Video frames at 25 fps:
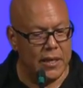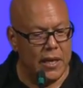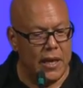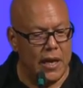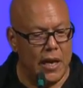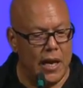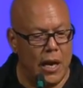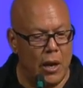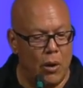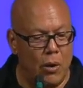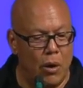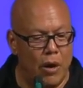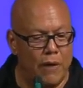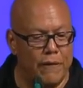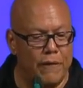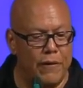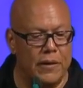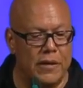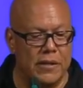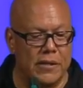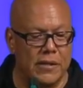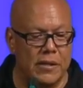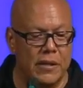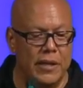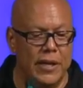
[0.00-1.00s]
However, the
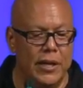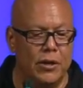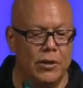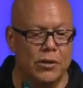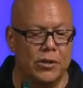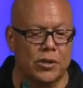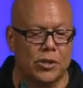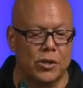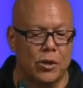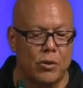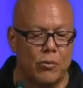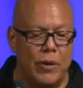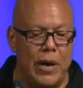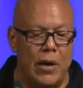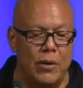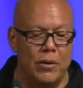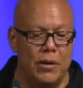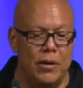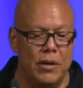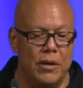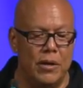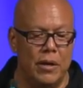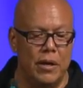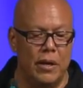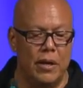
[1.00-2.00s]
slingers surrounded
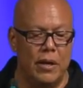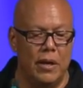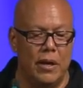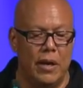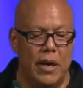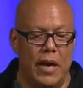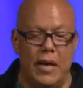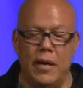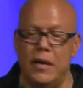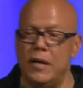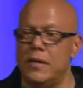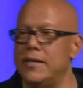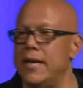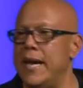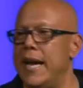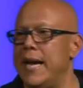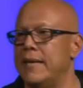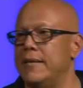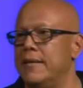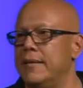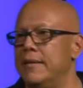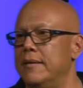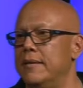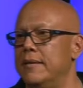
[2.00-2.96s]
and attacked it.